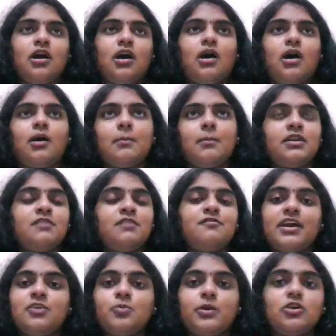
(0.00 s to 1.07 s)
an
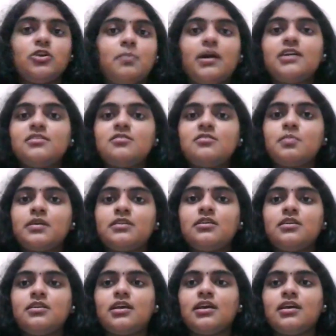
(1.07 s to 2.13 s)
event where you
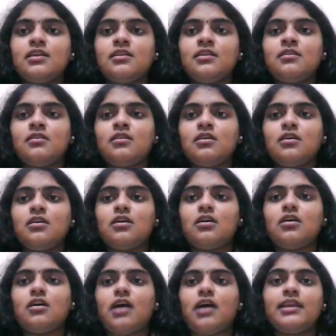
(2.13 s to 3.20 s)
participated in
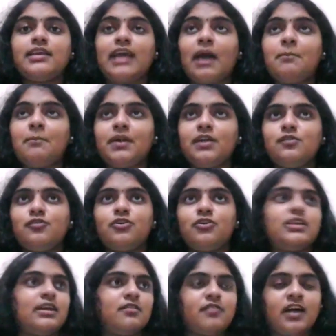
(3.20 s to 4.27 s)
and campaigned
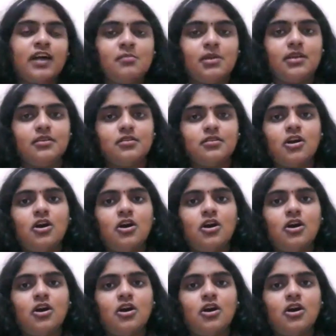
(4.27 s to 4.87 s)
for the environment.